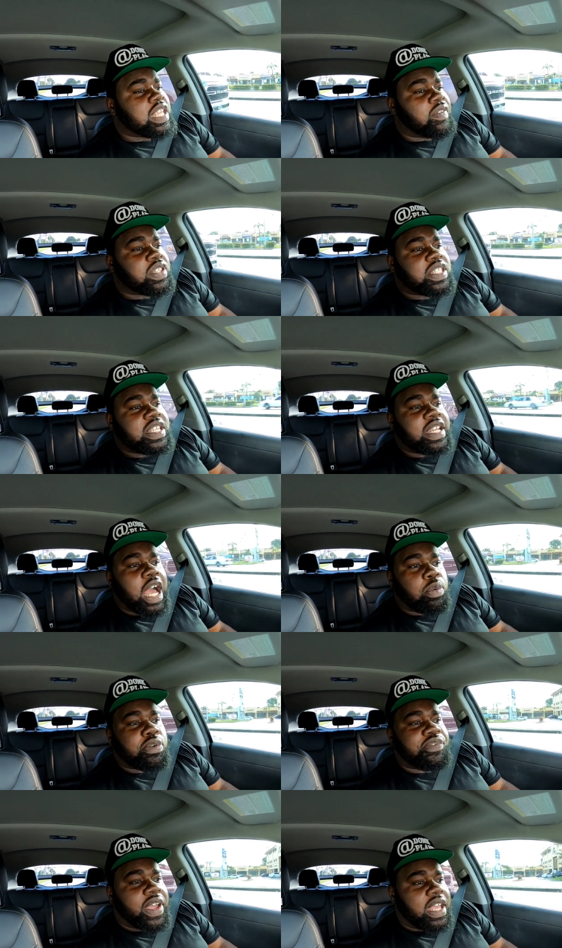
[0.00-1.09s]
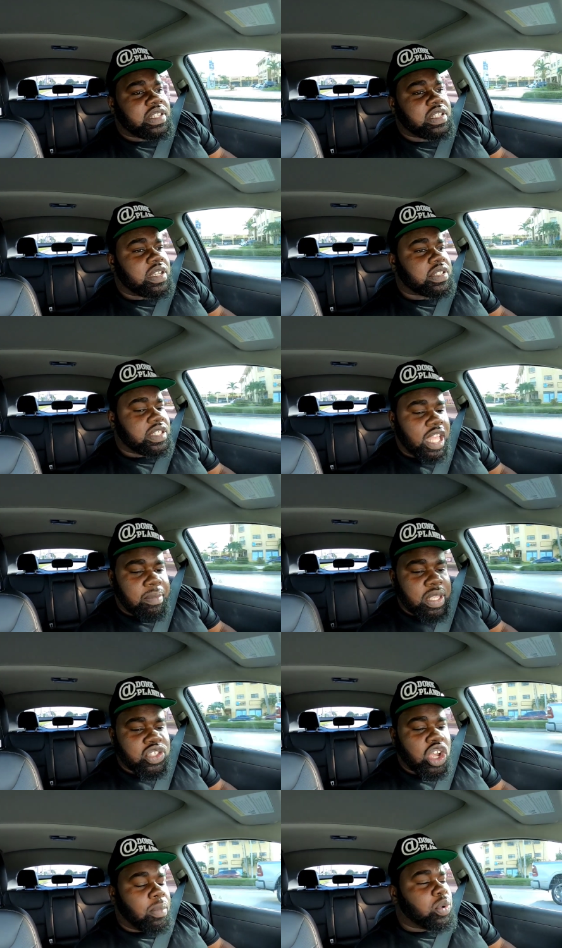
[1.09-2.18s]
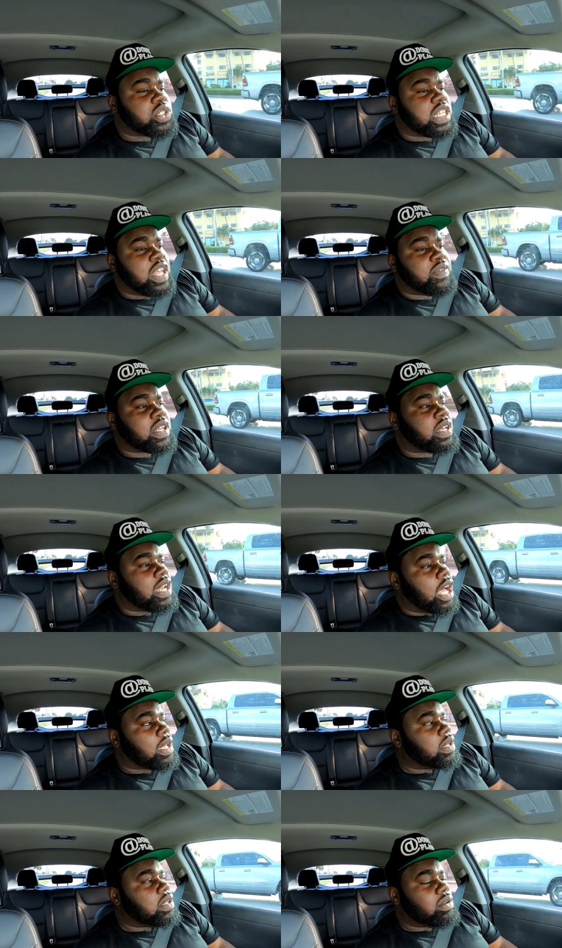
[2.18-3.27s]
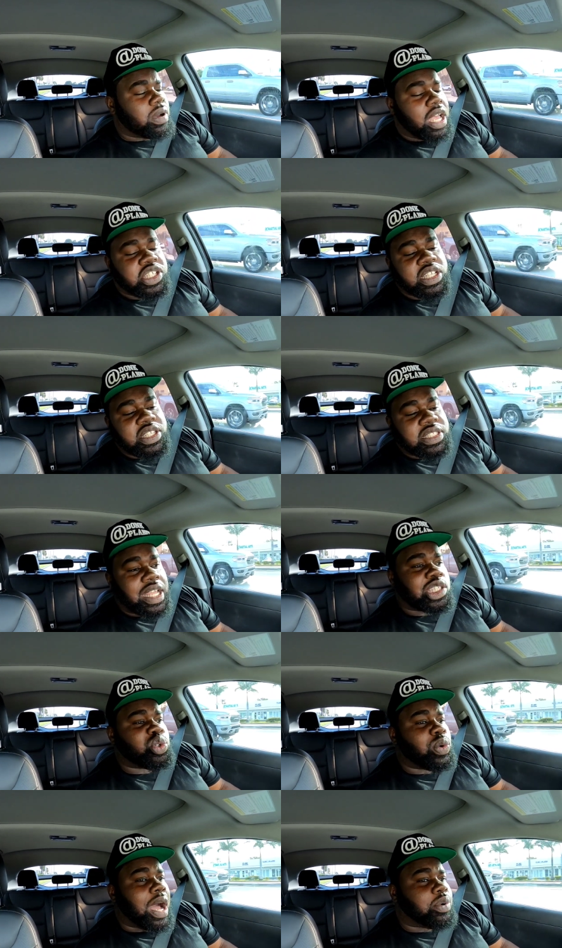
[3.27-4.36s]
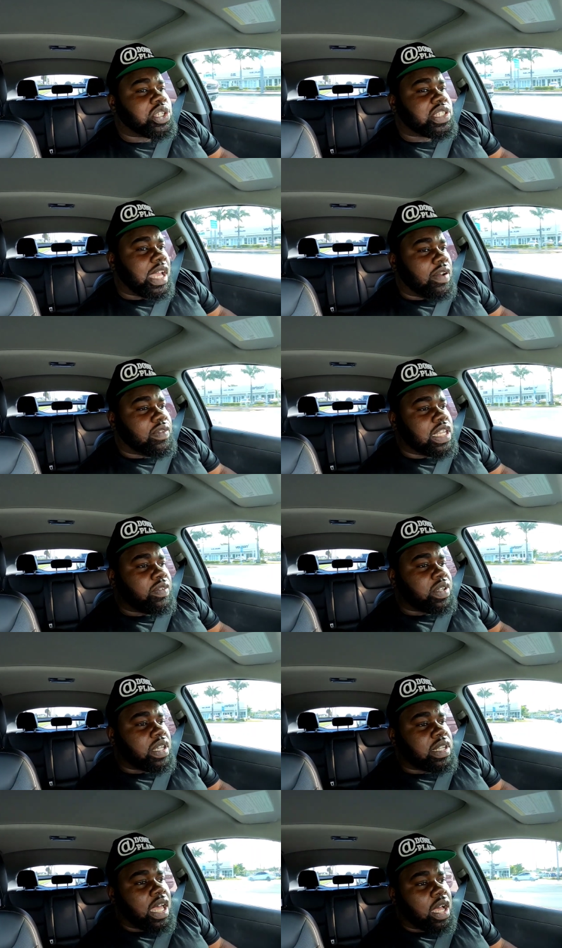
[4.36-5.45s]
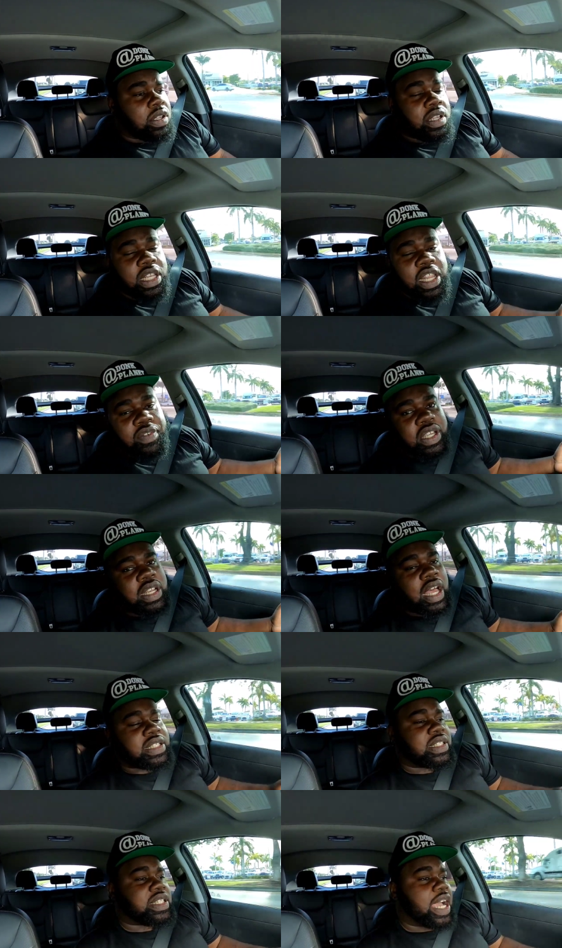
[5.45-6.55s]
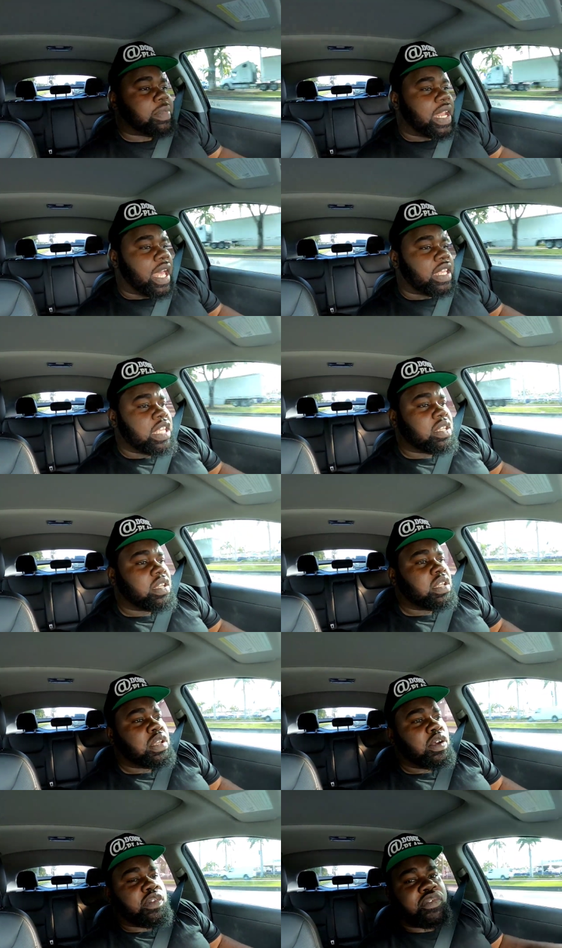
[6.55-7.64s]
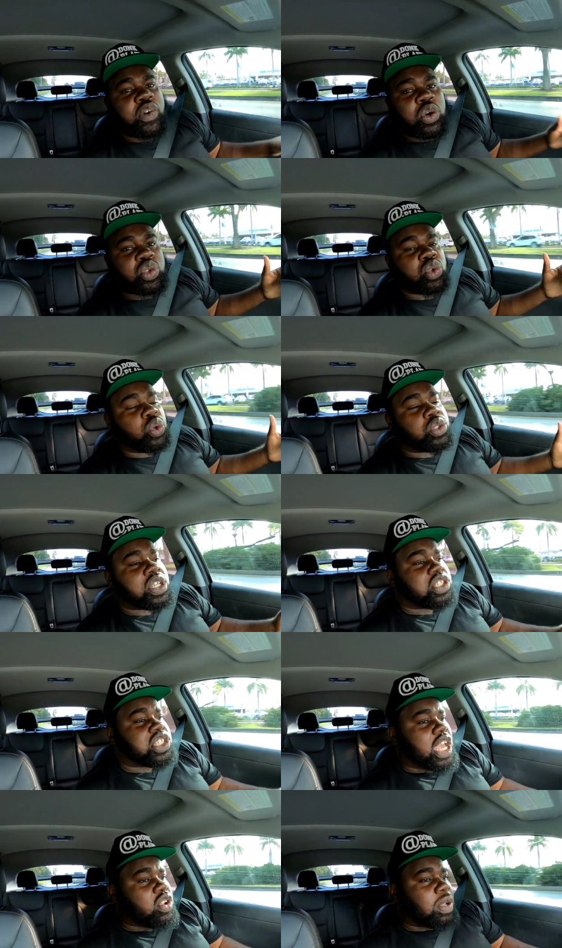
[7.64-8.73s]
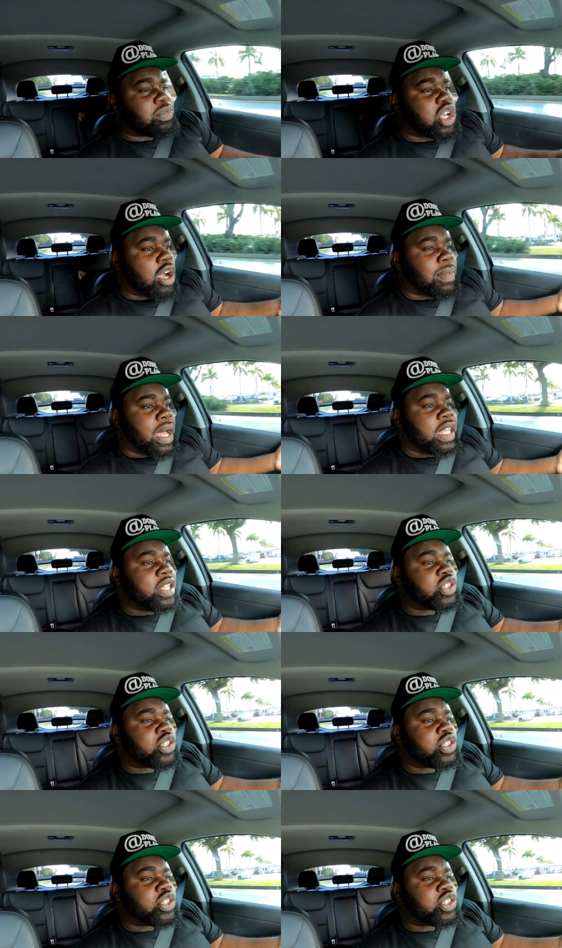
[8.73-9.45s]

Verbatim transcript: 17 hour fast, you understand me? It's almost 11 o'clock. Well, actually, it's like two hours shy of 11 o'clock. 11 o'clock is the time that I eat. For folks who new to the channel, I'm talking about